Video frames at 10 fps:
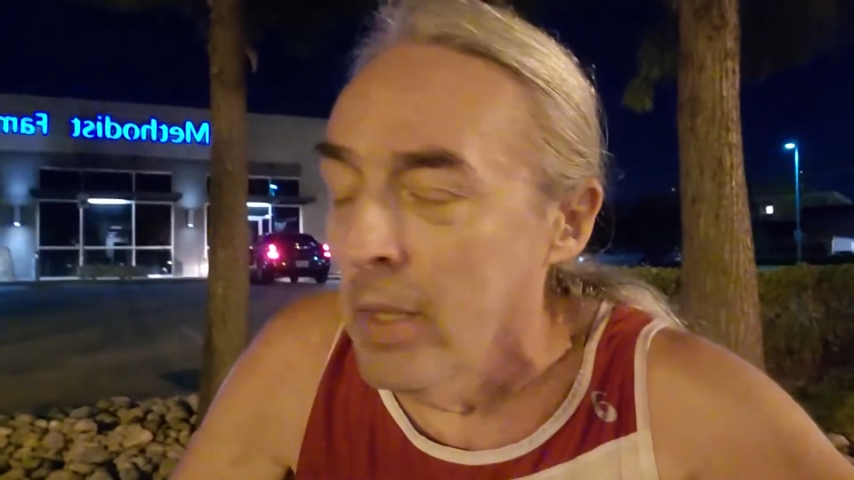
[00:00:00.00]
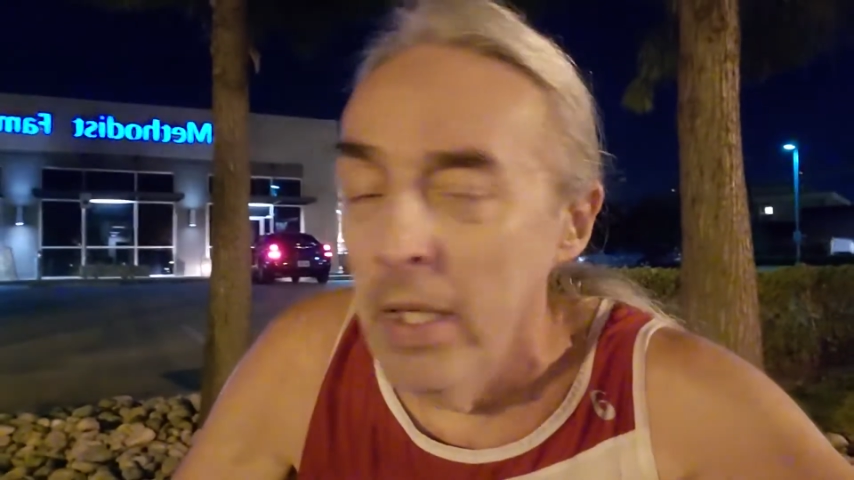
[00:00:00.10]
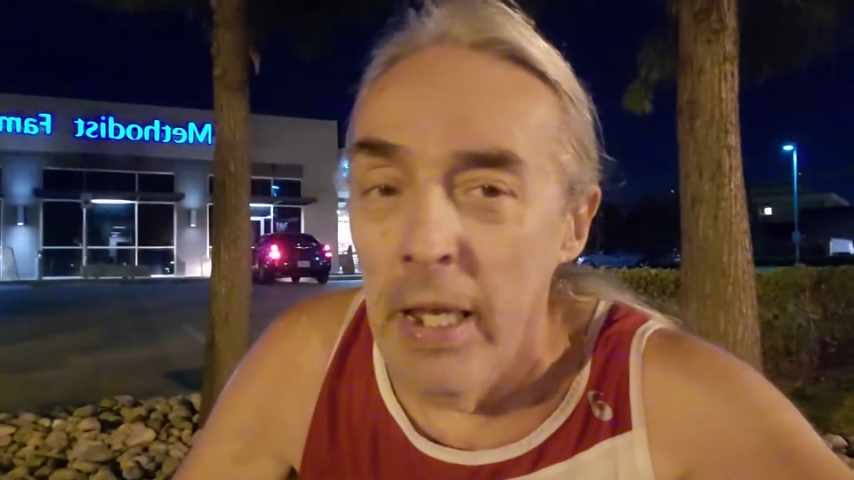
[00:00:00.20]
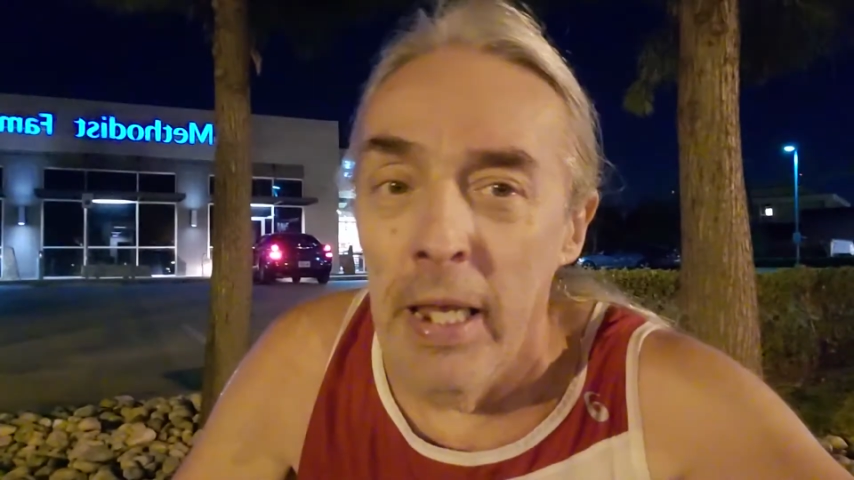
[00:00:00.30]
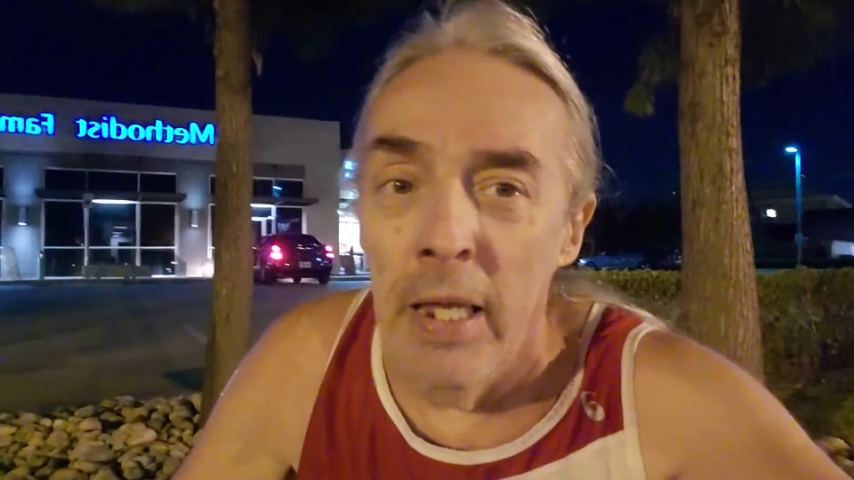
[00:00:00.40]

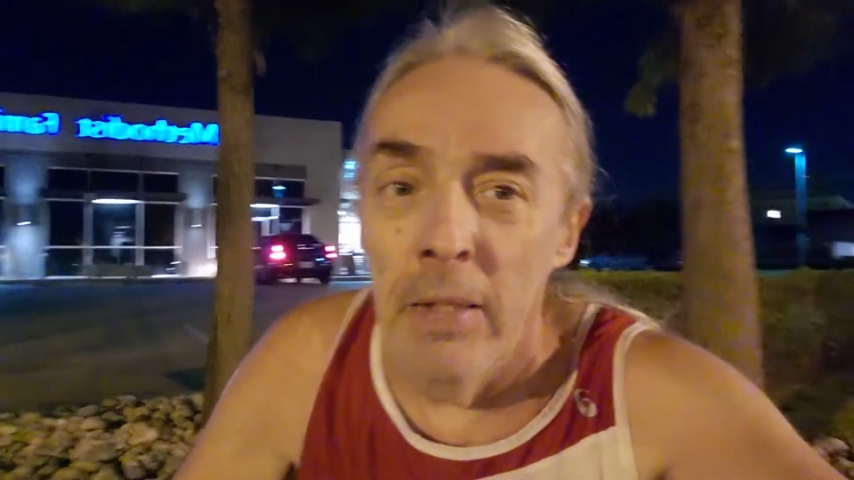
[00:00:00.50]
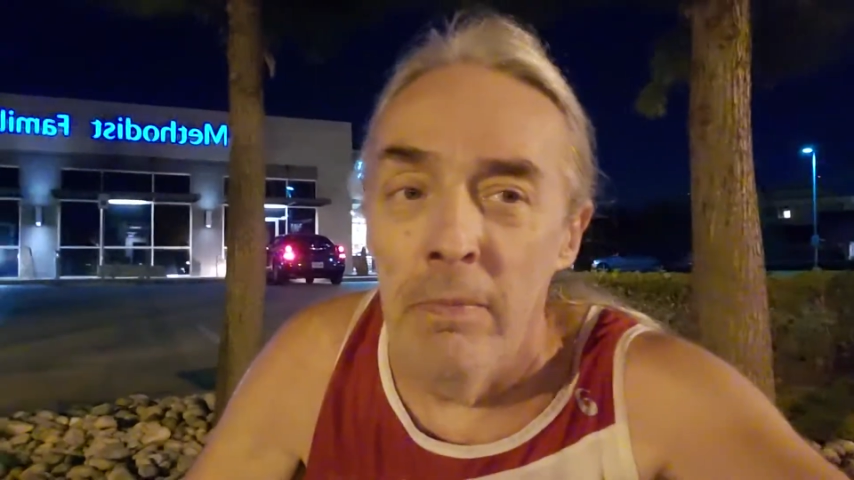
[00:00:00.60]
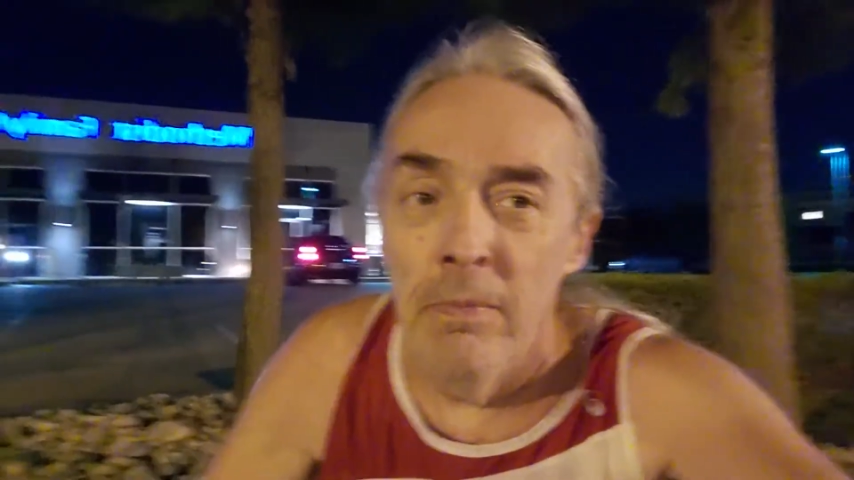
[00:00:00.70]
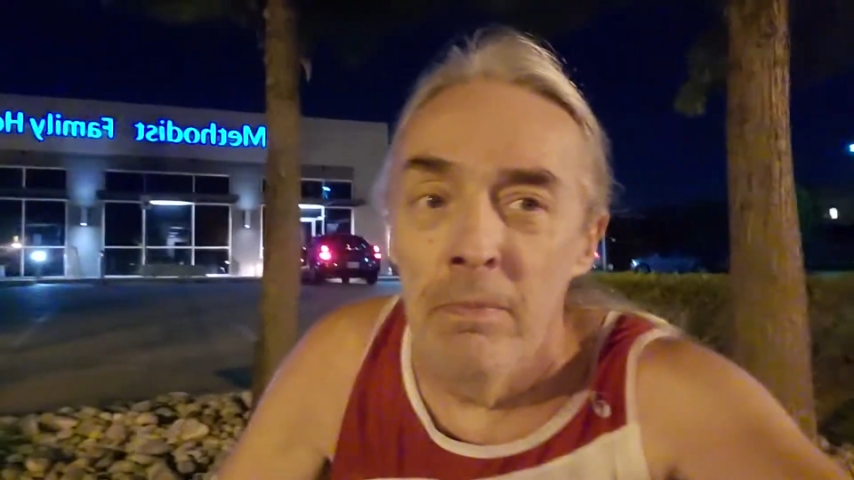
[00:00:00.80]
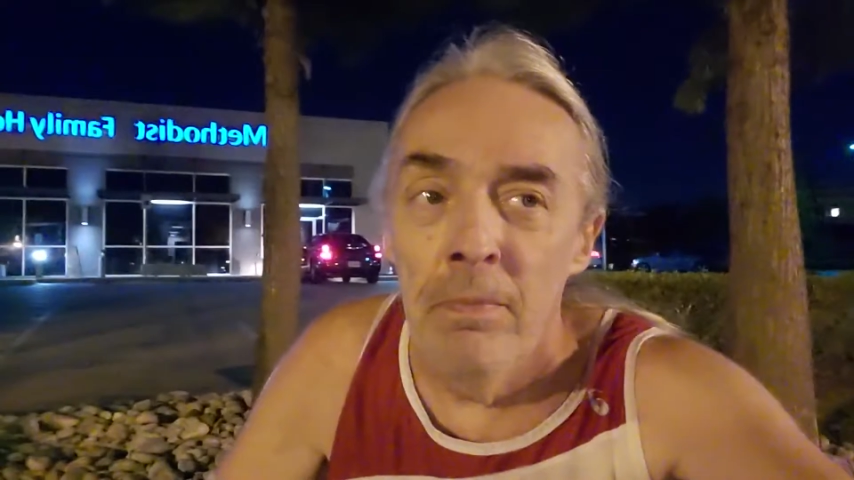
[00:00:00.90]
And